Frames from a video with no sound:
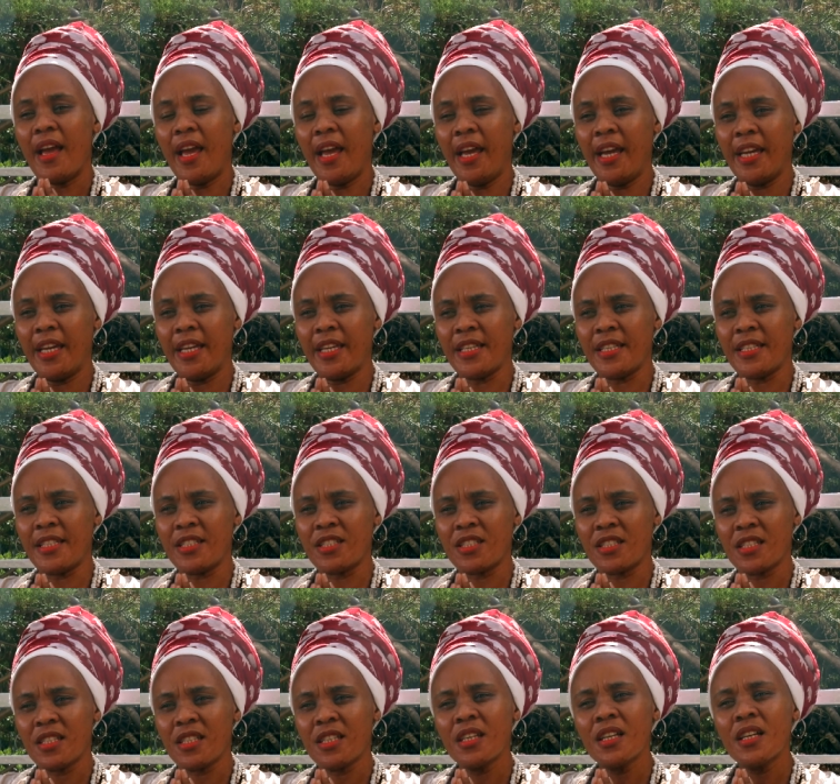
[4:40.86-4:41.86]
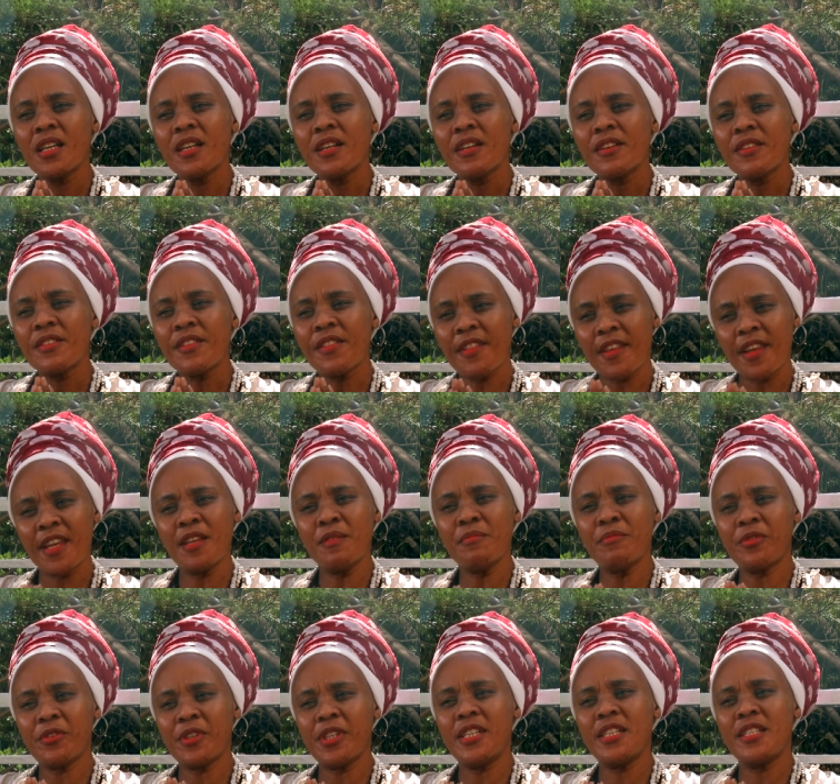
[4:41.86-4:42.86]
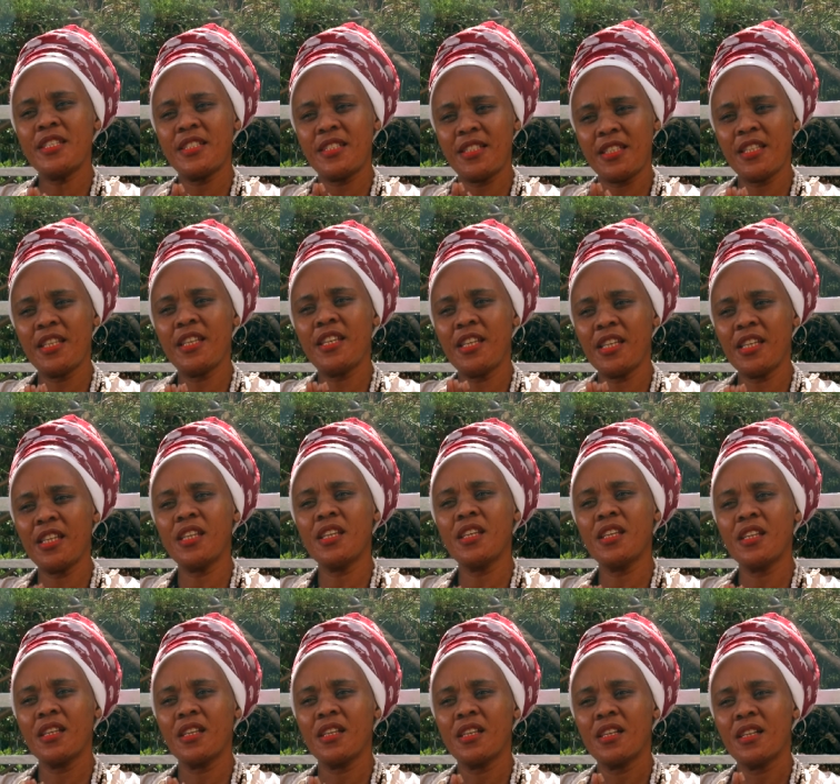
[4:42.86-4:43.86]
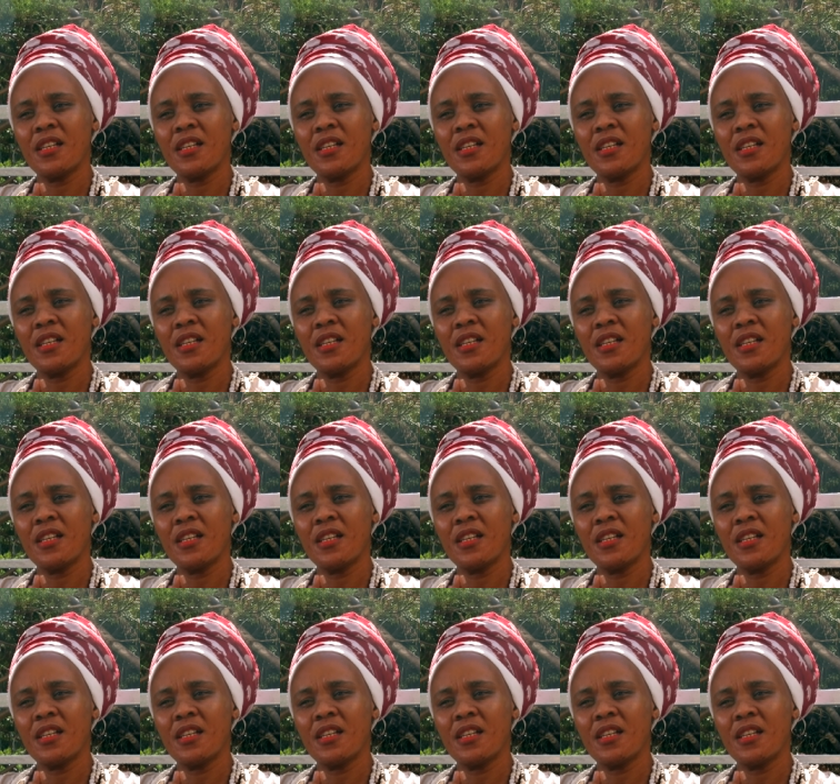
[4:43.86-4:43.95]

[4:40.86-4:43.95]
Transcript: and them really seeking